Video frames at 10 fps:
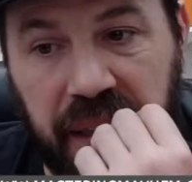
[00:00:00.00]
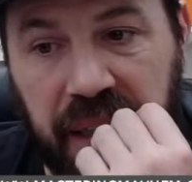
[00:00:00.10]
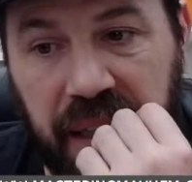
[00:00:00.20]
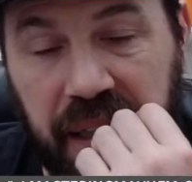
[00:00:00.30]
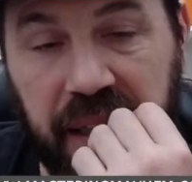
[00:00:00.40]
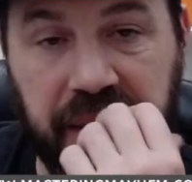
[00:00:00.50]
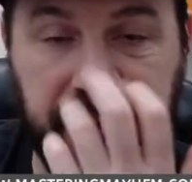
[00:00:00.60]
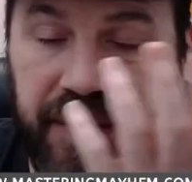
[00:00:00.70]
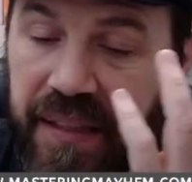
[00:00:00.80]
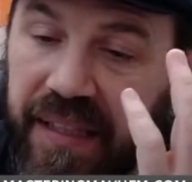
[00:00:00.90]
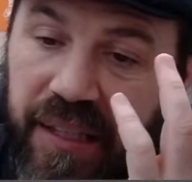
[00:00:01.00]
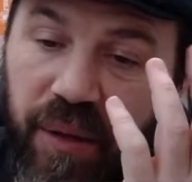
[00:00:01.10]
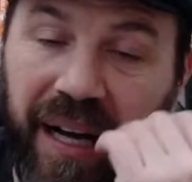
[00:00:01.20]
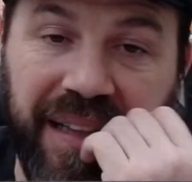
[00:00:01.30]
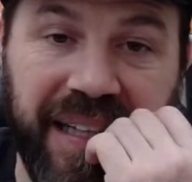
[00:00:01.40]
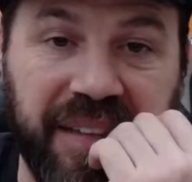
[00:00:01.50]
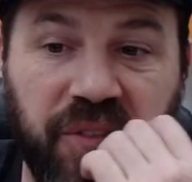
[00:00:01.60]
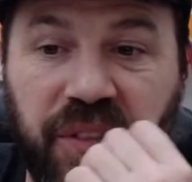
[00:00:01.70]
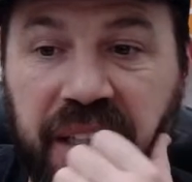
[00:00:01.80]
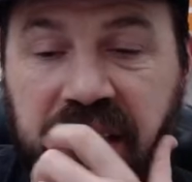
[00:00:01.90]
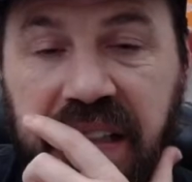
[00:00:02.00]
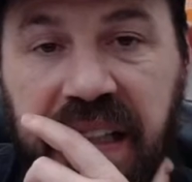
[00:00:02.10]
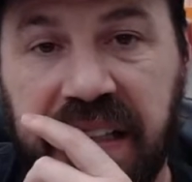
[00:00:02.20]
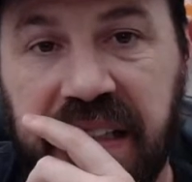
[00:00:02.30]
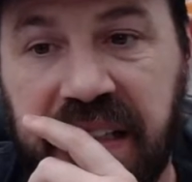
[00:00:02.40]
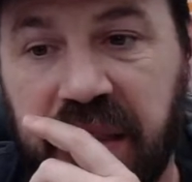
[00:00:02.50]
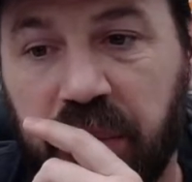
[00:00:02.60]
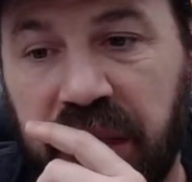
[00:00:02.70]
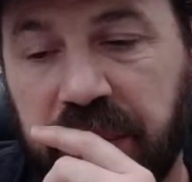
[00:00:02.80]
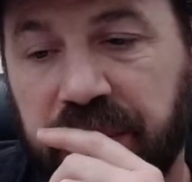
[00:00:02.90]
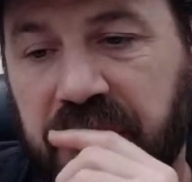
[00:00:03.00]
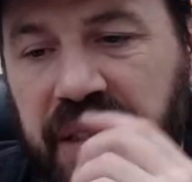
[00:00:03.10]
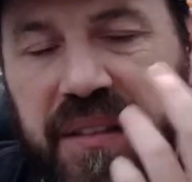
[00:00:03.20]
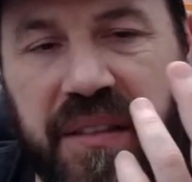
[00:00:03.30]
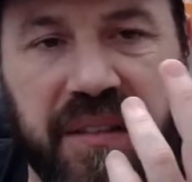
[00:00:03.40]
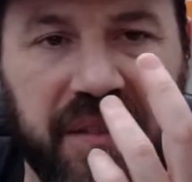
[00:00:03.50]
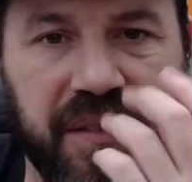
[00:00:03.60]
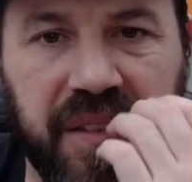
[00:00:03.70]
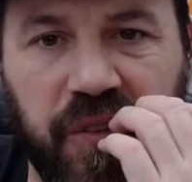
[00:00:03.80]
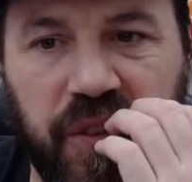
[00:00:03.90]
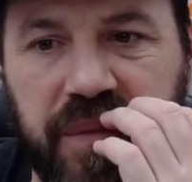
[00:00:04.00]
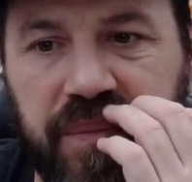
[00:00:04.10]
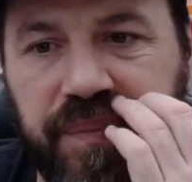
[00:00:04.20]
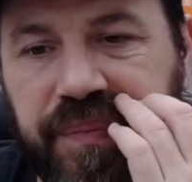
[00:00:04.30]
Uh, anyway, I like the flex uh, system. Um, there's just different.